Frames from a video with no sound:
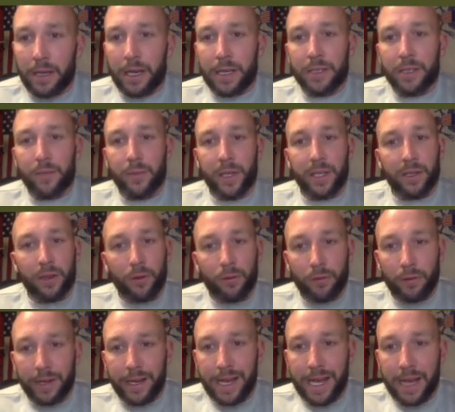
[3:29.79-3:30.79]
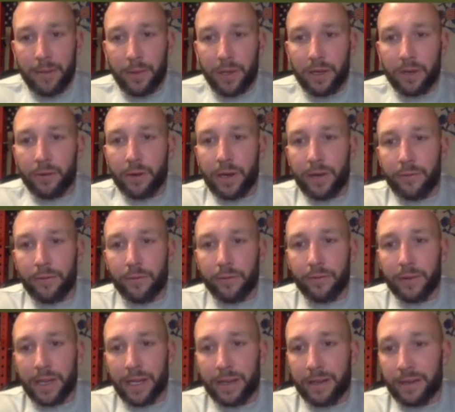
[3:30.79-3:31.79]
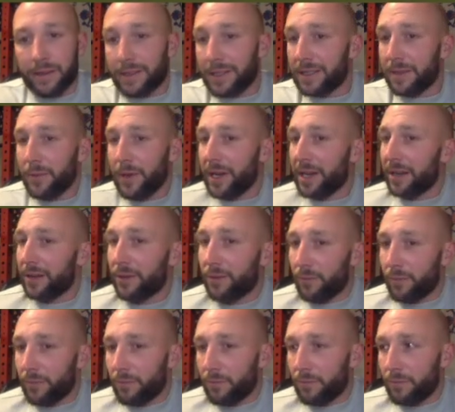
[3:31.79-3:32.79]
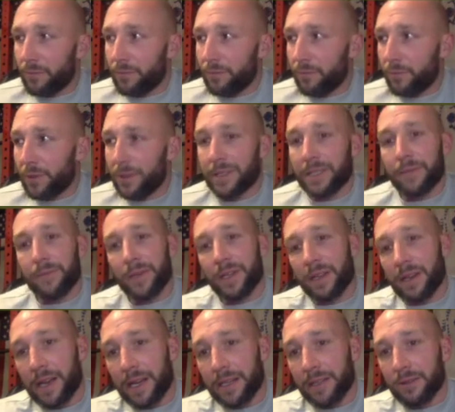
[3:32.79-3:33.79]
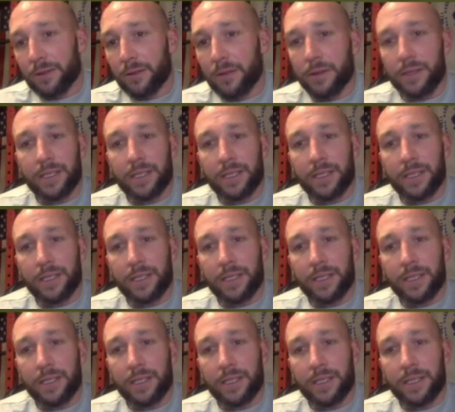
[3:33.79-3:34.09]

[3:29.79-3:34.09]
I should be totally happy and grateful for that. And it doesn't mean I don't want something nicer.